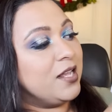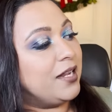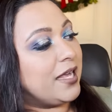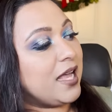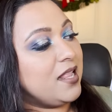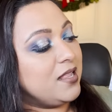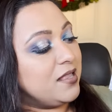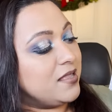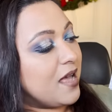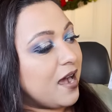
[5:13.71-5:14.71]
Like, I
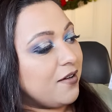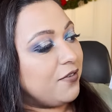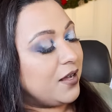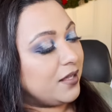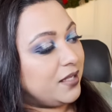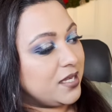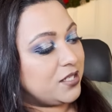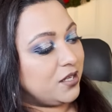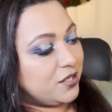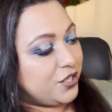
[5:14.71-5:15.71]
love
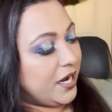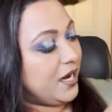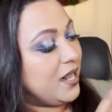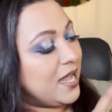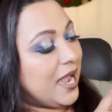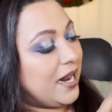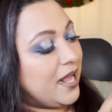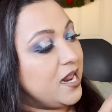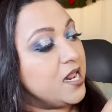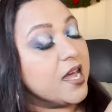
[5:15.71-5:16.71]
this shade and
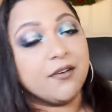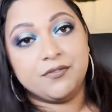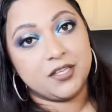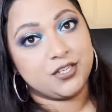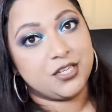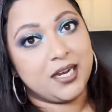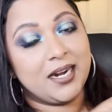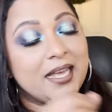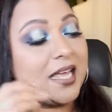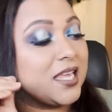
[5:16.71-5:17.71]
I love this shade.
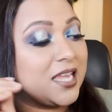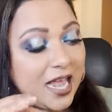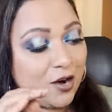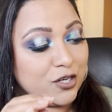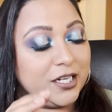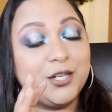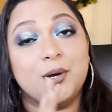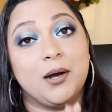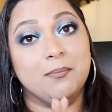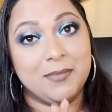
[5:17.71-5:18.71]
Like, I cannot tell you
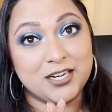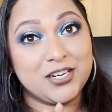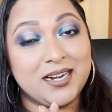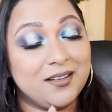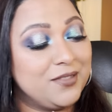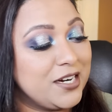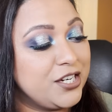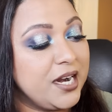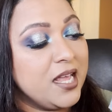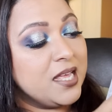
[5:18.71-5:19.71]
how much I love that
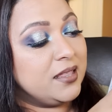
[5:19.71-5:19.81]
shade.